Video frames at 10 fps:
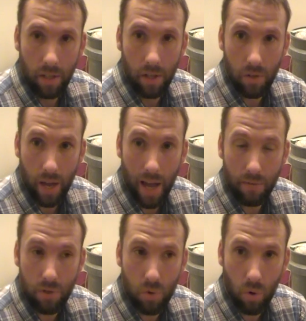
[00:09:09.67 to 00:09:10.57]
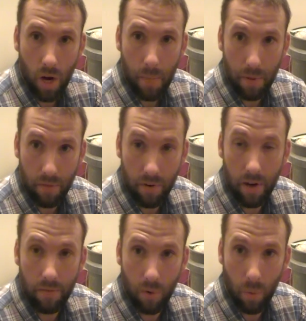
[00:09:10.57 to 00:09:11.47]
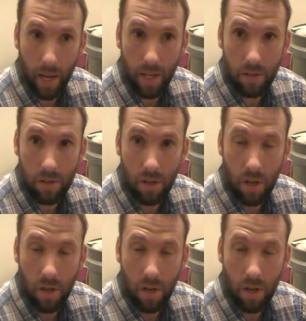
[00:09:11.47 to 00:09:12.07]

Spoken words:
that you have stored up in 3 different ways,